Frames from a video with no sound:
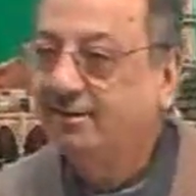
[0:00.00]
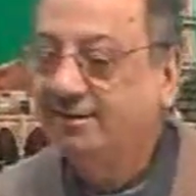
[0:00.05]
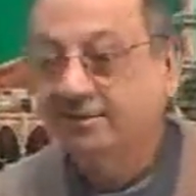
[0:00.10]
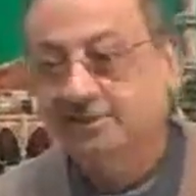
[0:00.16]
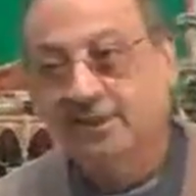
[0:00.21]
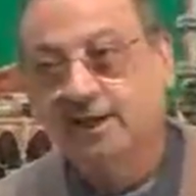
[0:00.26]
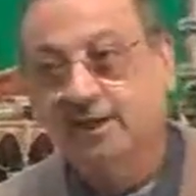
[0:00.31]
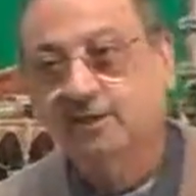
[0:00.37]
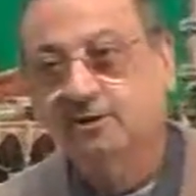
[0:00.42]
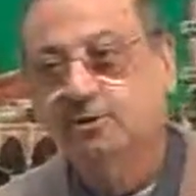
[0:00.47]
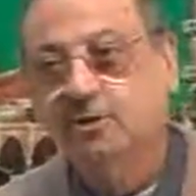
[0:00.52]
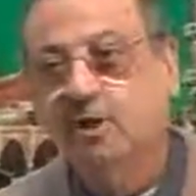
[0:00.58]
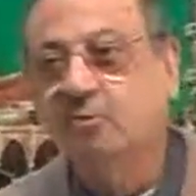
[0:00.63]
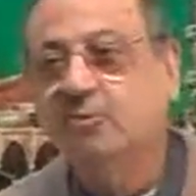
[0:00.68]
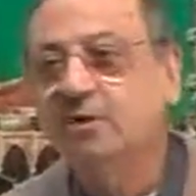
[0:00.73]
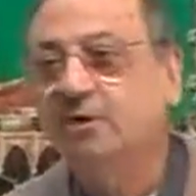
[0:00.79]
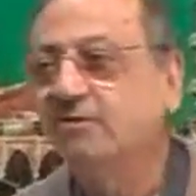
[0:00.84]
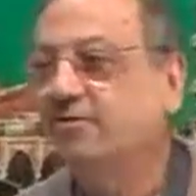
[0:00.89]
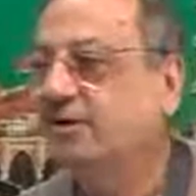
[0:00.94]
There are, how
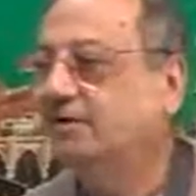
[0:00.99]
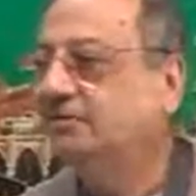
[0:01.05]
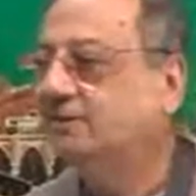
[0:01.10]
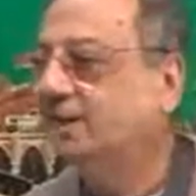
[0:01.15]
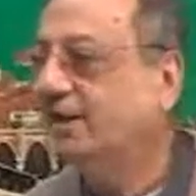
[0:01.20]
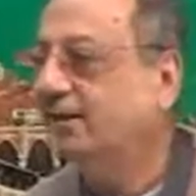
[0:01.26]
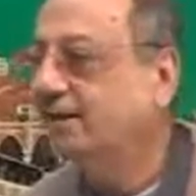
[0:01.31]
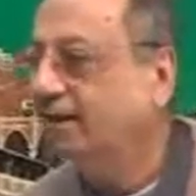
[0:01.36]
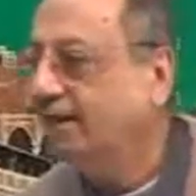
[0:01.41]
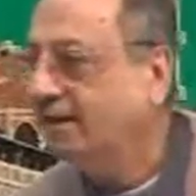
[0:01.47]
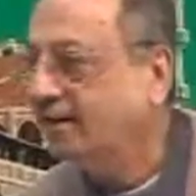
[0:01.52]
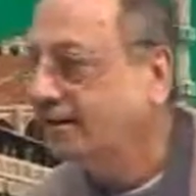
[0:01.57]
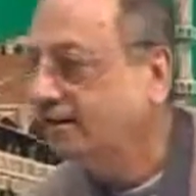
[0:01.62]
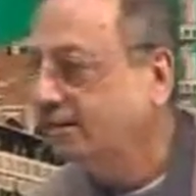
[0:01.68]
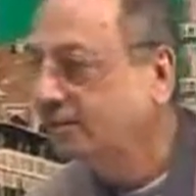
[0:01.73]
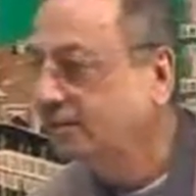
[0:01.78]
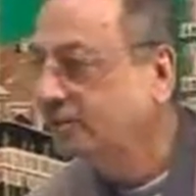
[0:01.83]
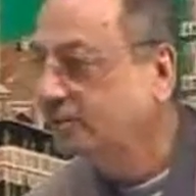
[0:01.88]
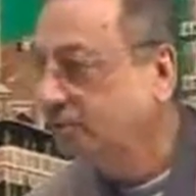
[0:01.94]
many words are there?
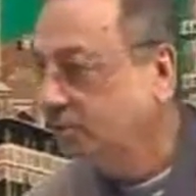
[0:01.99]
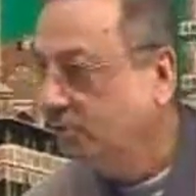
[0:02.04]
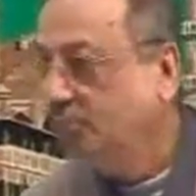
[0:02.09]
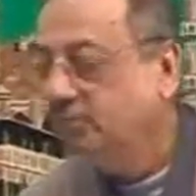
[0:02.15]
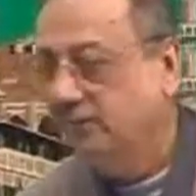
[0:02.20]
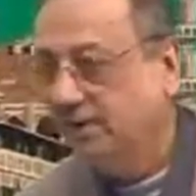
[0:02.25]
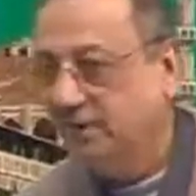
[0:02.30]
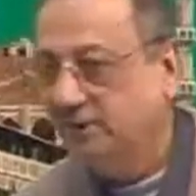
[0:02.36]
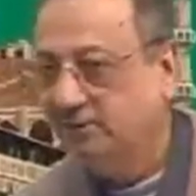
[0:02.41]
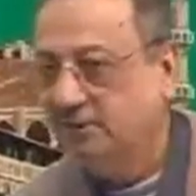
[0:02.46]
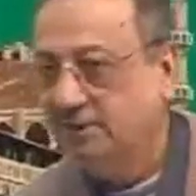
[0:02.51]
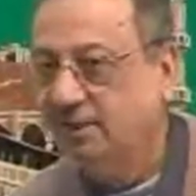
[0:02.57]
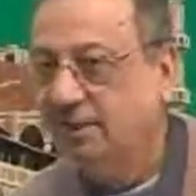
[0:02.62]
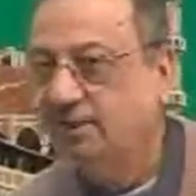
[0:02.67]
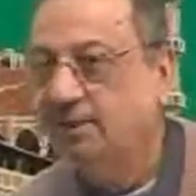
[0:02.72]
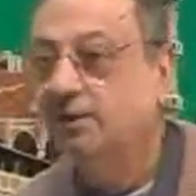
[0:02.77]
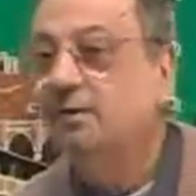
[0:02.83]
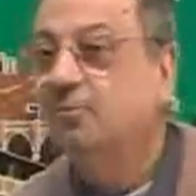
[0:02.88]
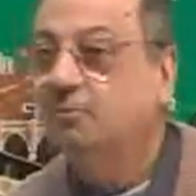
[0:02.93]
2 words.
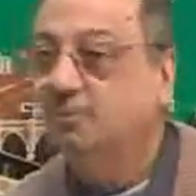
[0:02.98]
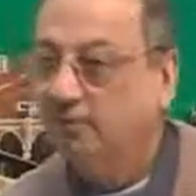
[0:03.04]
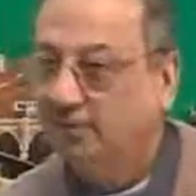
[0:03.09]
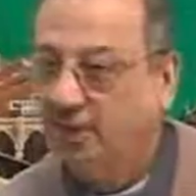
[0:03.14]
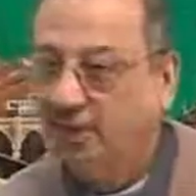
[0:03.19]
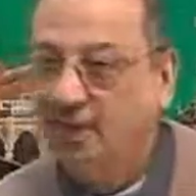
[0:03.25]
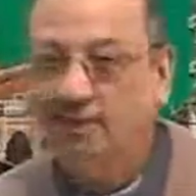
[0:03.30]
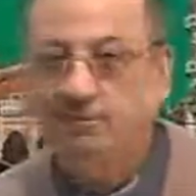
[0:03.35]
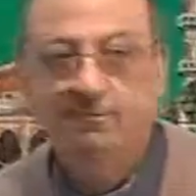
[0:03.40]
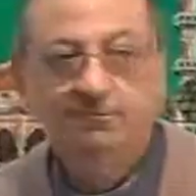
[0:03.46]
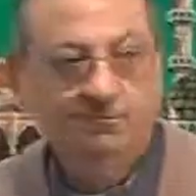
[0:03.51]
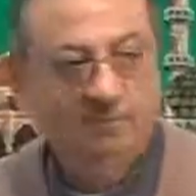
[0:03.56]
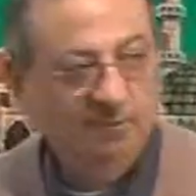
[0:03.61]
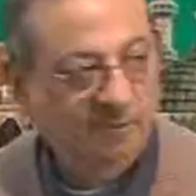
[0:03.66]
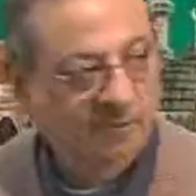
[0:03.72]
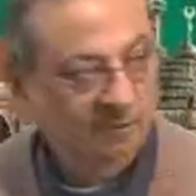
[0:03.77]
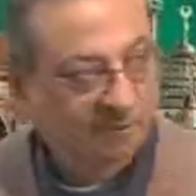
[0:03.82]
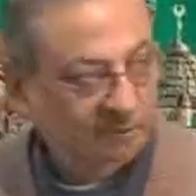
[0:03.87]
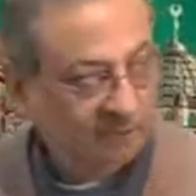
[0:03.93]
Mudaf,
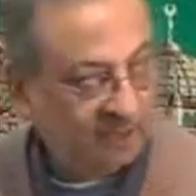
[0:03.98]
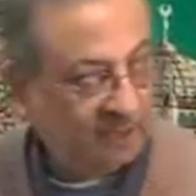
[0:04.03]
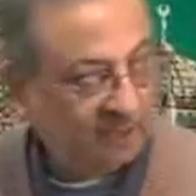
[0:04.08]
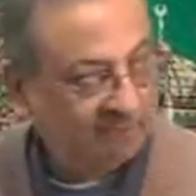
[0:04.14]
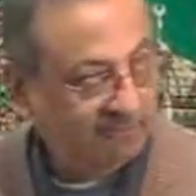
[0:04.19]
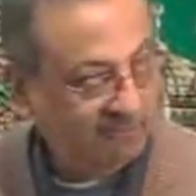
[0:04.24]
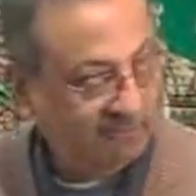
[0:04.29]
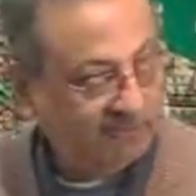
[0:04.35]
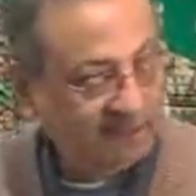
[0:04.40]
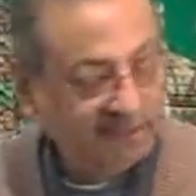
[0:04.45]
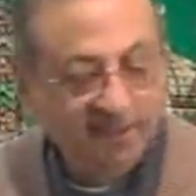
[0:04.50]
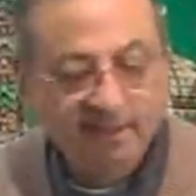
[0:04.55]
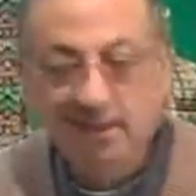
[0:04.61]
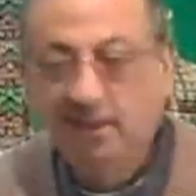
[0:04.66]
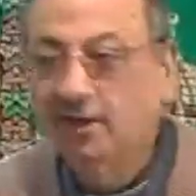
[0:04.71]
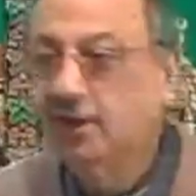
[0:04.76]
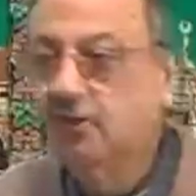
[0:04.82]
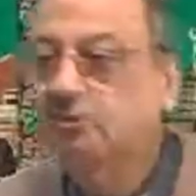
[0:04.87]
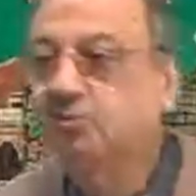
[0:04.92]
mudaf ilayhi.
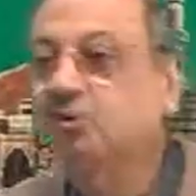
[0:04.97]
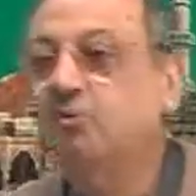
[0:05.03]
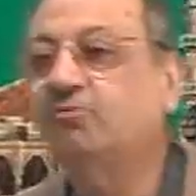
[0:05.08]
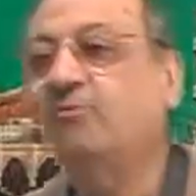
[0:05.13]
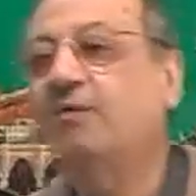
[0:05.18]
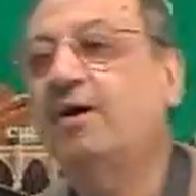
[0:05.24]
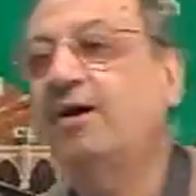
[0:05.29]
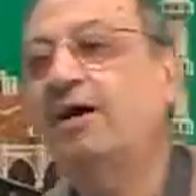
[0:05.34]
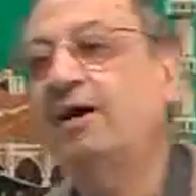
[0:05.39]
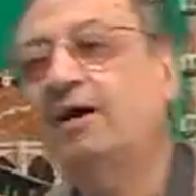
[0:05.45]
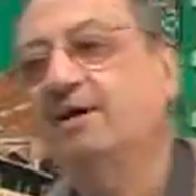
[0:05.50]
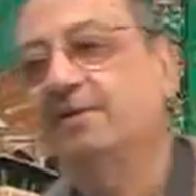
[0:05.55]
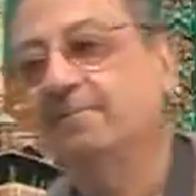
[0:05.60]
So fa.